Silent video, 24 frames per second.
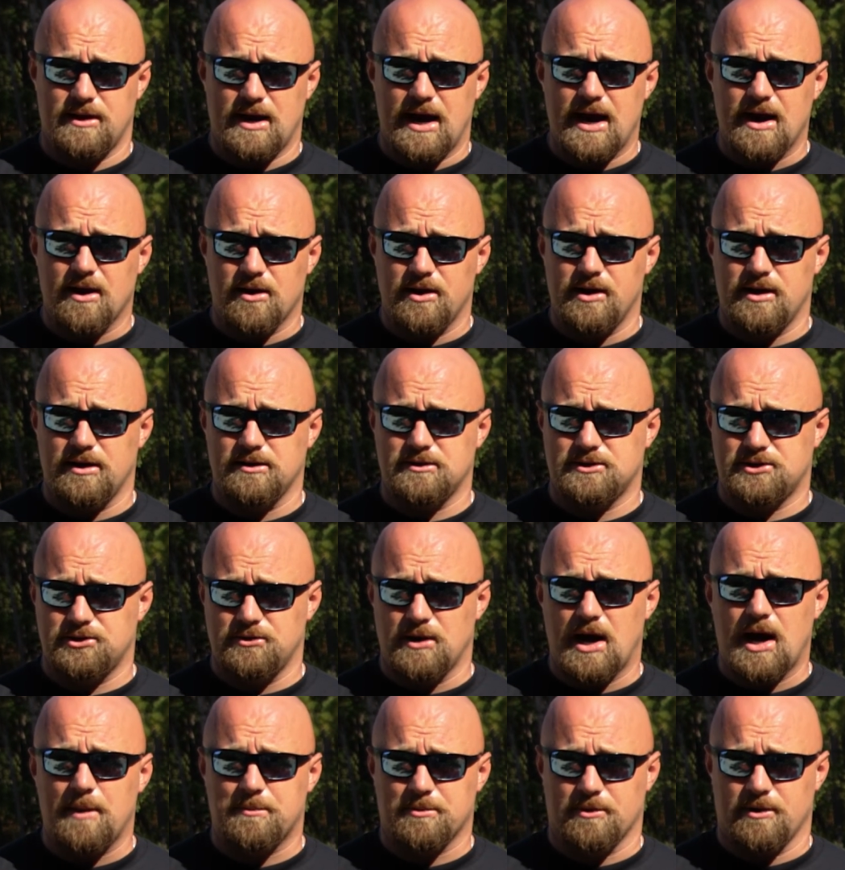area to
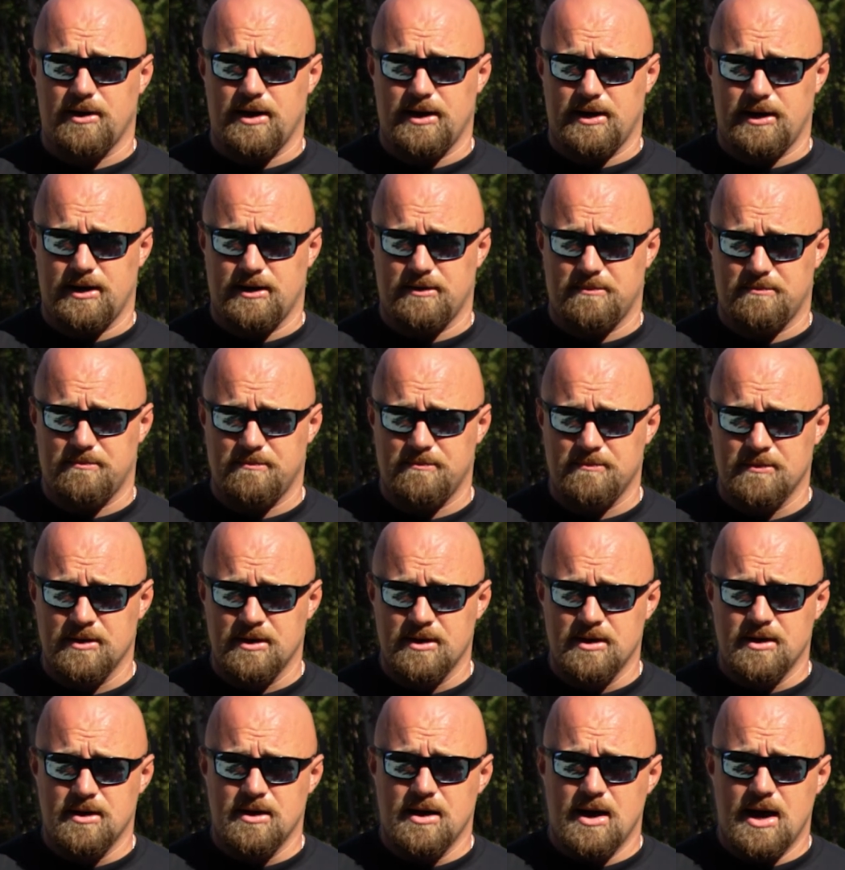operate in.
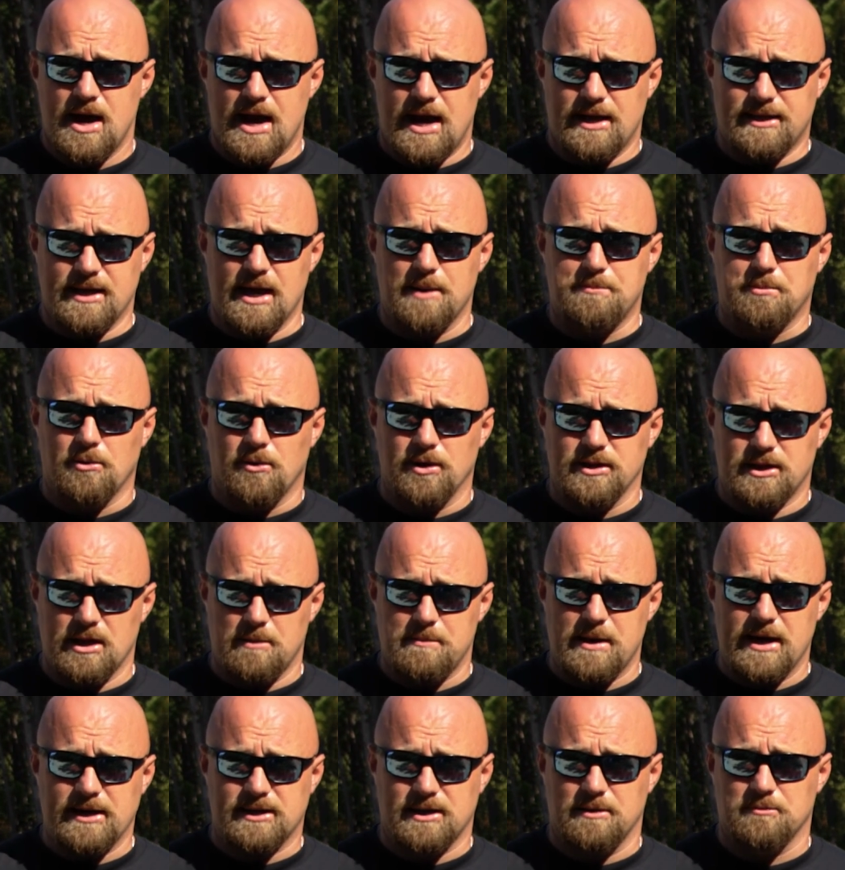At that point, they
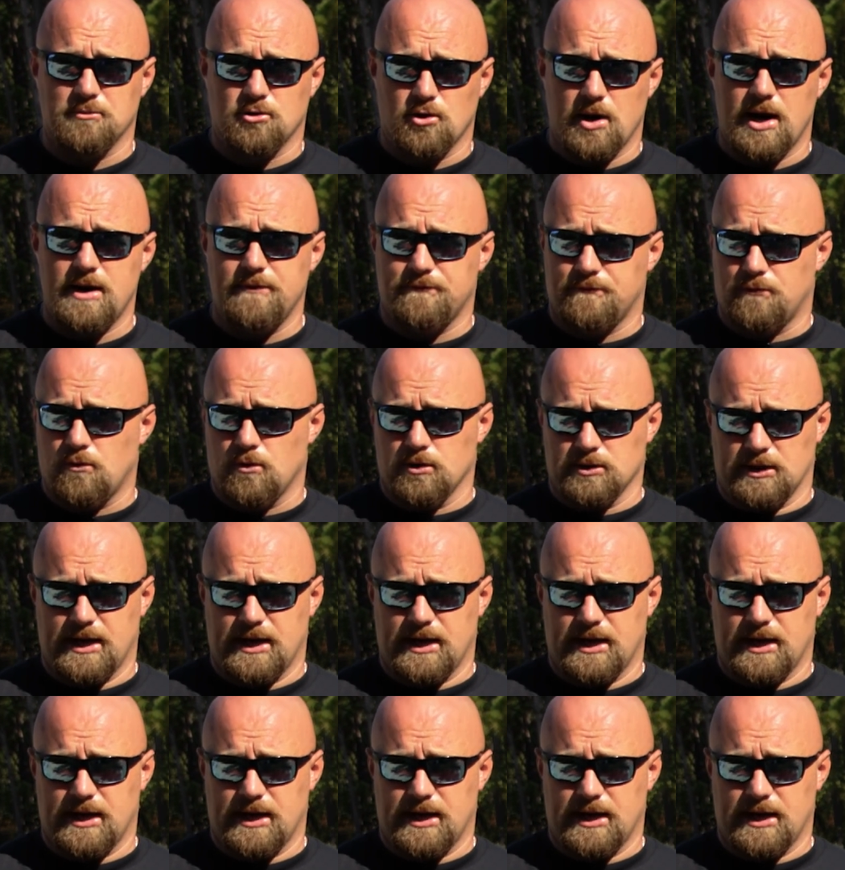make them great for